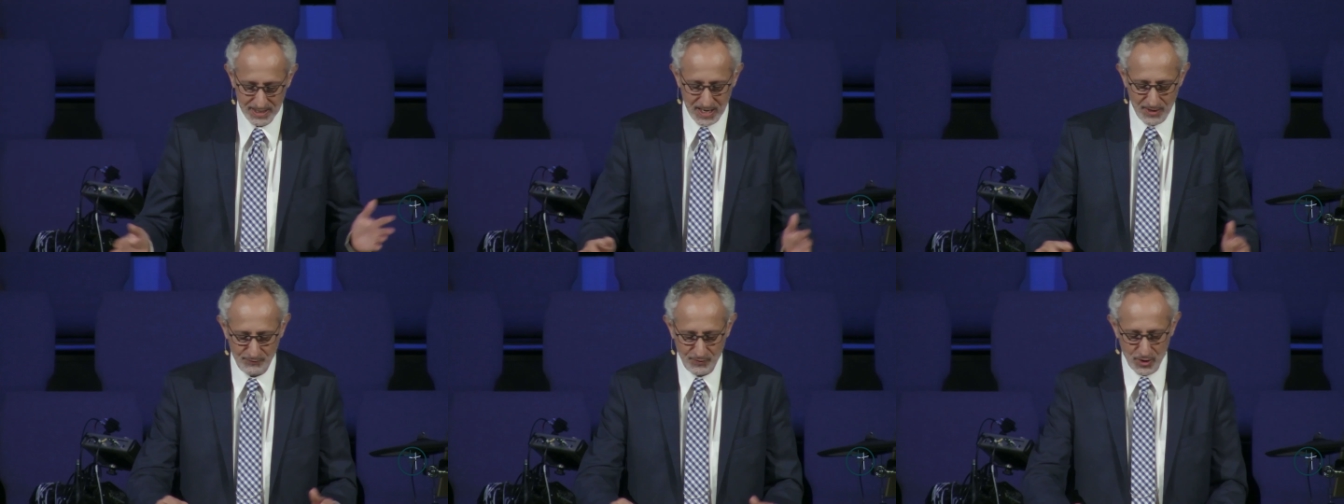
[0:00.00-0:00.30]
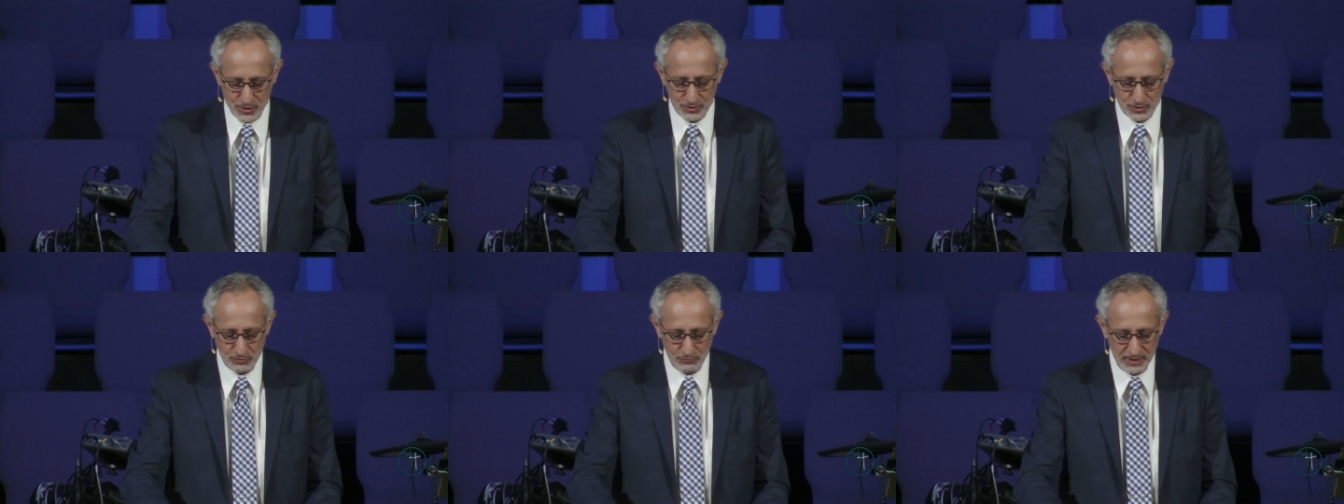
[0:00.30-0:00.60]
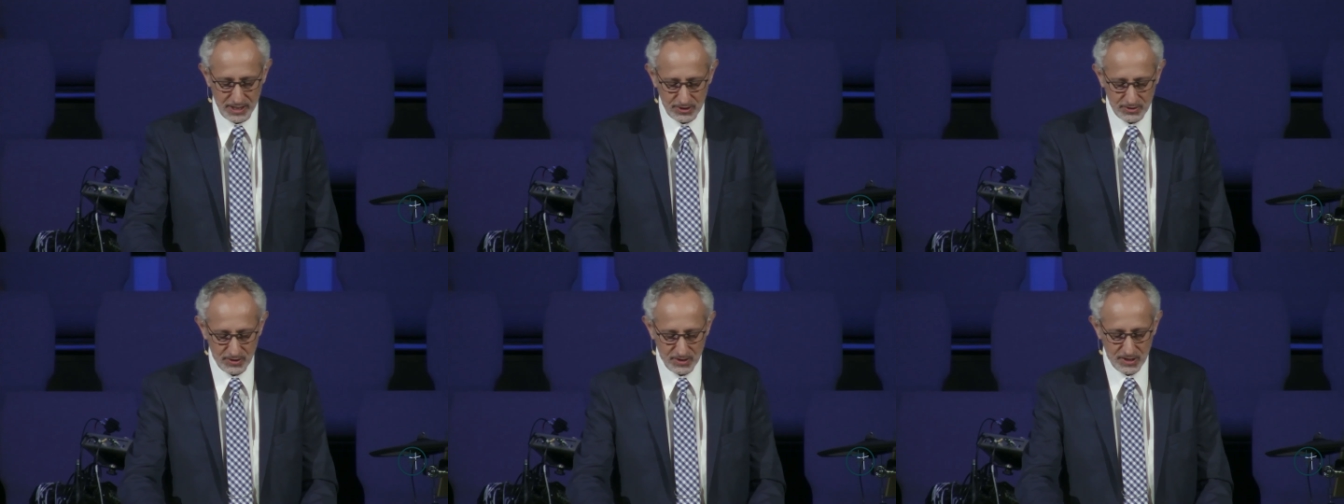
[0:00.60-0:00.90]
Now, folks, the
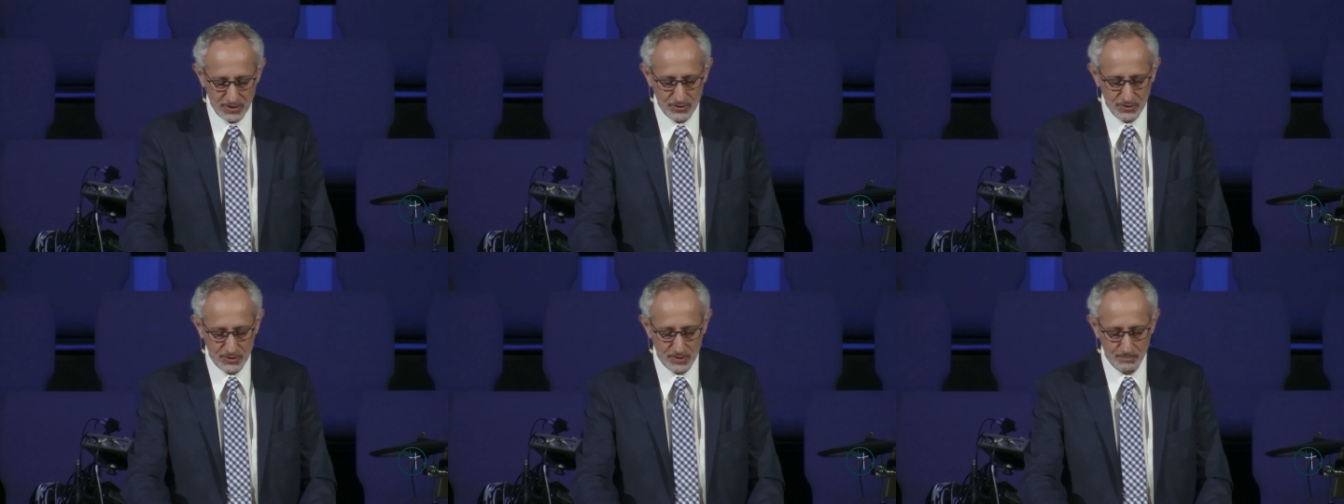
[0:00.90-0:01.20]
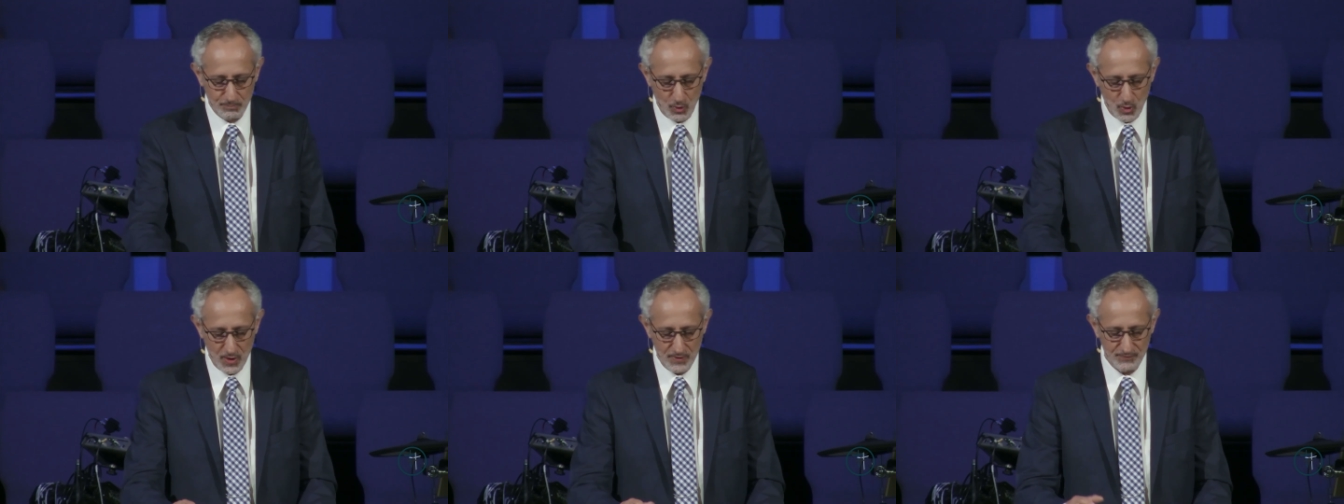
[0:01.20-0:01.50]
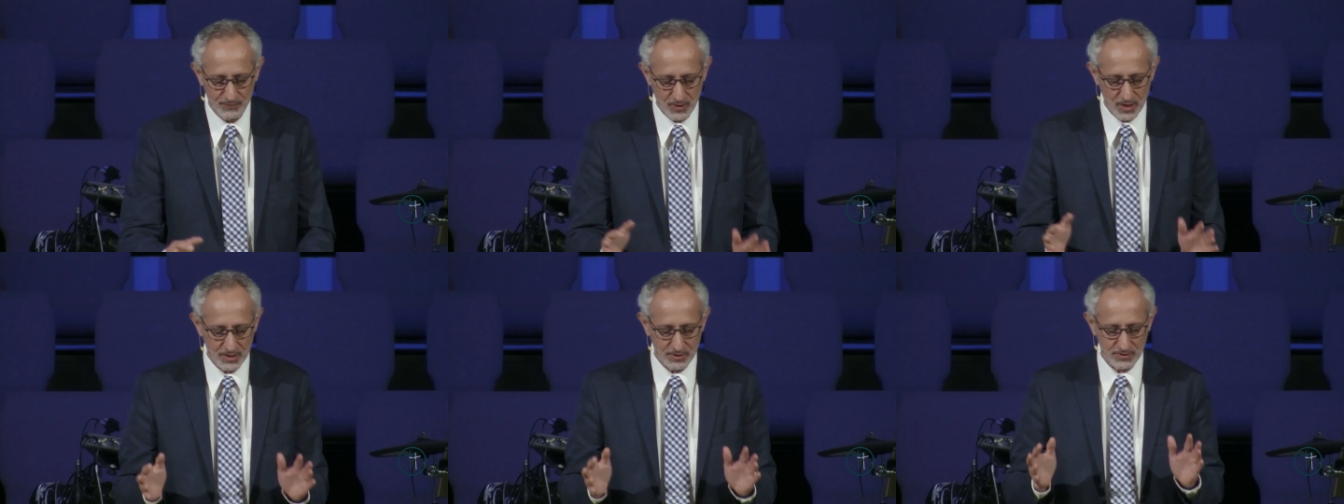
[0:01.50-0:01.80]
reason this is
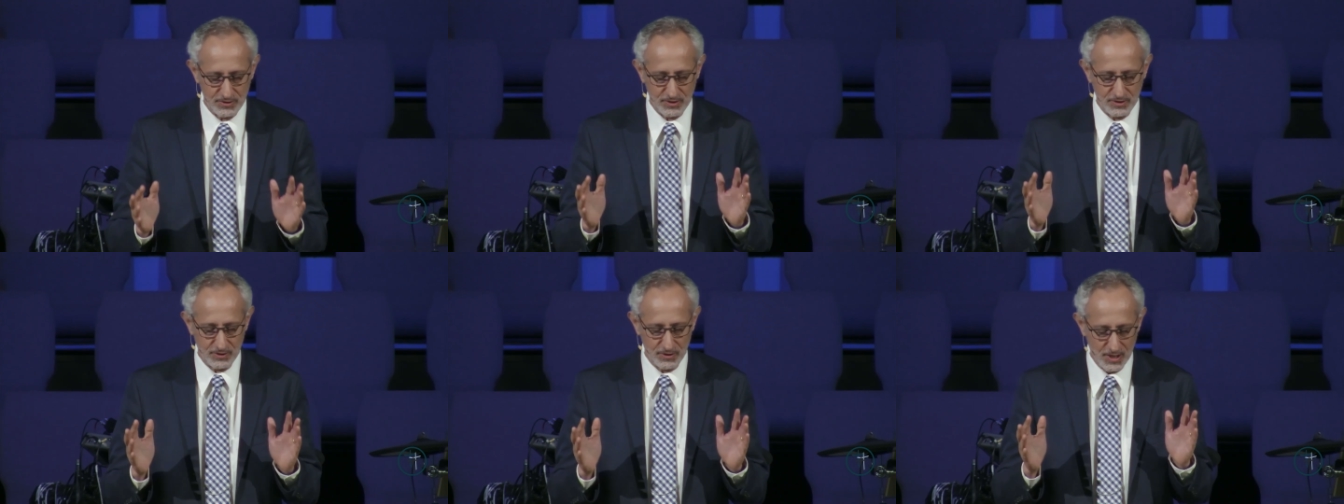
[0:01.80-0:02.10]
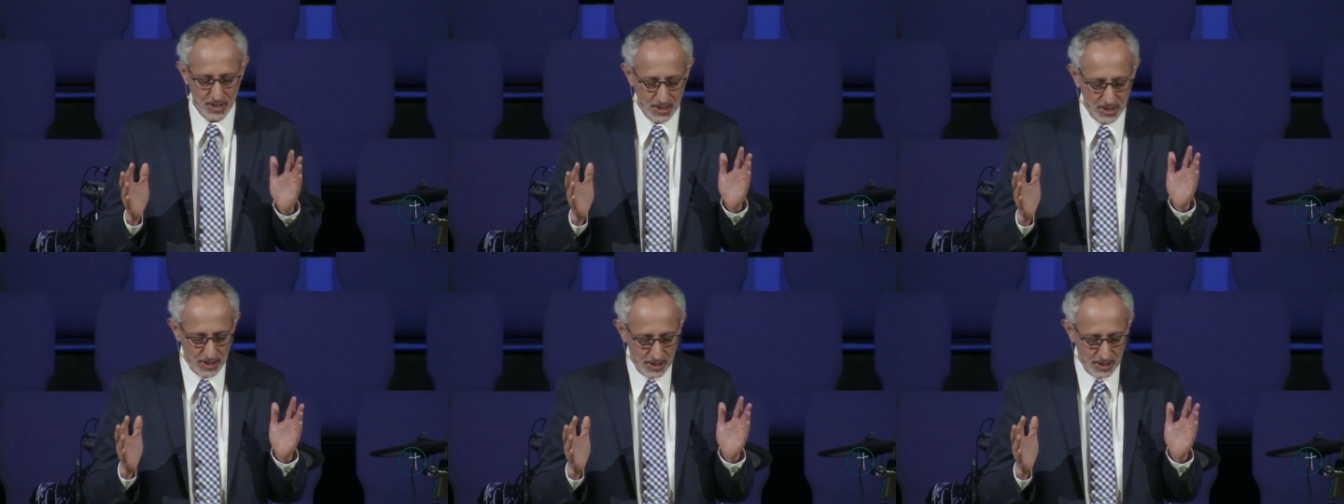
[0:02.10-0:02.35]
important for us to